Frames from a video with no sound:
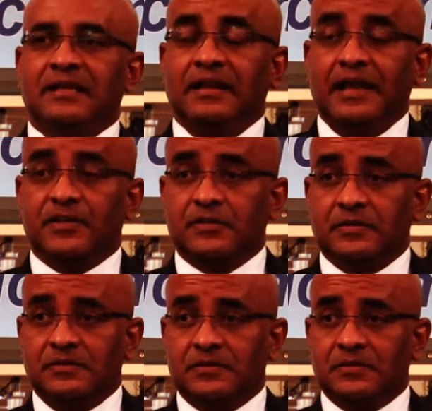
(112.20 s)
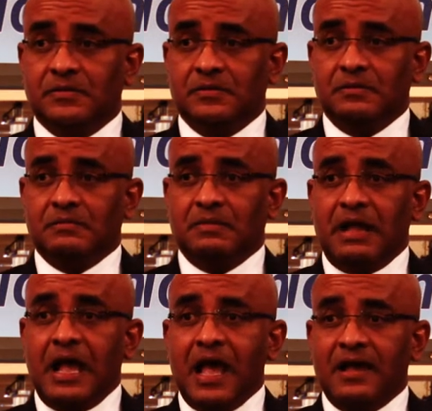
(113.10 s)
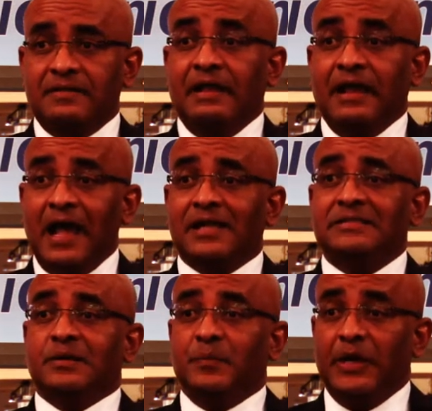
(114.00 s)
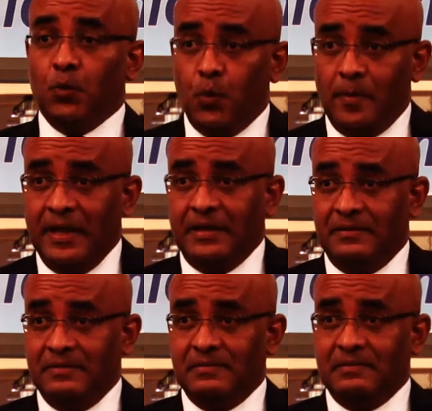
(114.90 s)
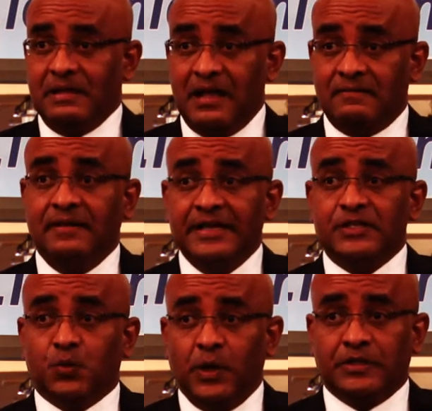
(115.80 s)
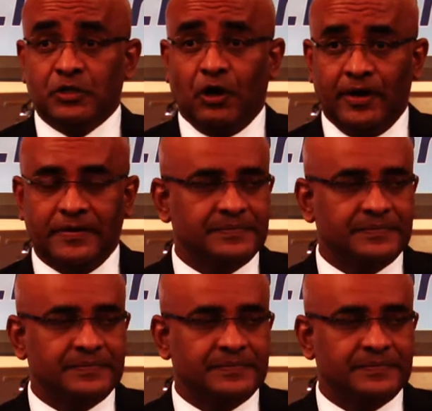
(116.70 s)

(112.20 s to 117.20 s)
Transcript: elections, they had to be women, at least one-third.